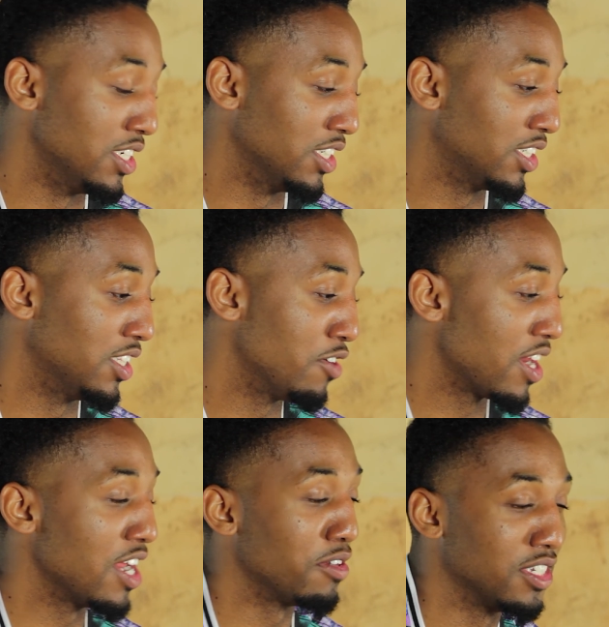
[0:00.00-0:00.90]
Just to throw
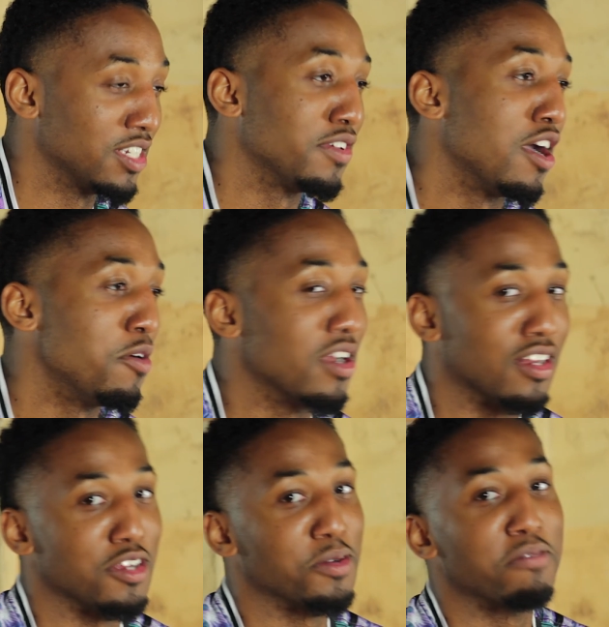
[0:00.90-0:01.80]
that out there if y'all
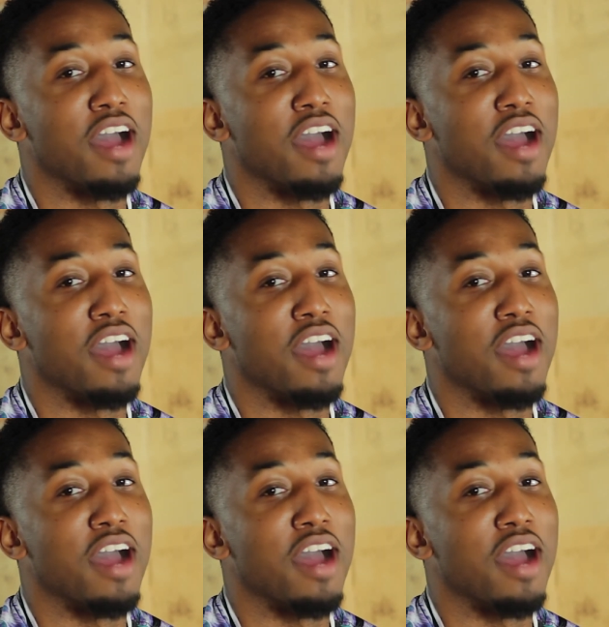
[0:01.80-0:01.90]
wanted to know.